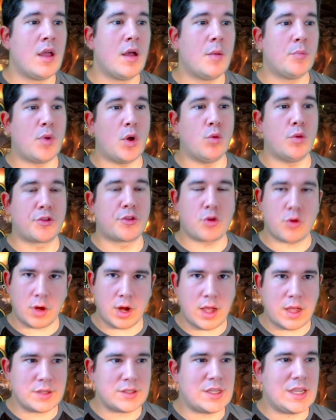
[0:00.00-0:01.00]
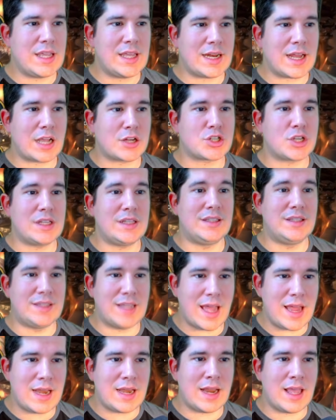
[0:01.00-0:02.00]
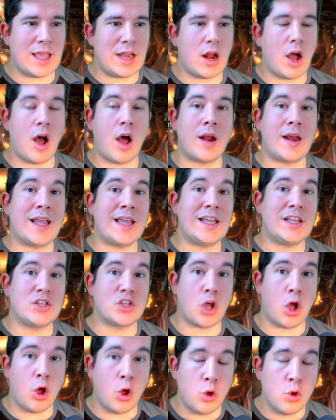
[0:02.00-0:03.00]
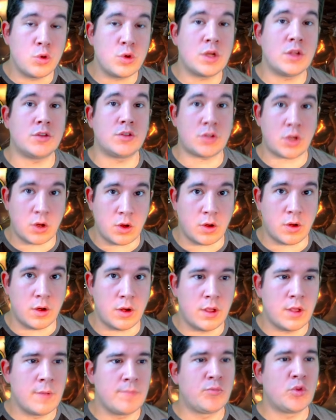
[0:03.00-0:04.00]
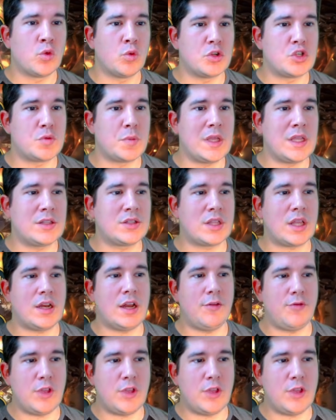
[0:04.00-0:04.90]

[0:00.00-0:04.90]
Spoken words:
But with Kroz, he can actually detonate on his own turn, which means that if he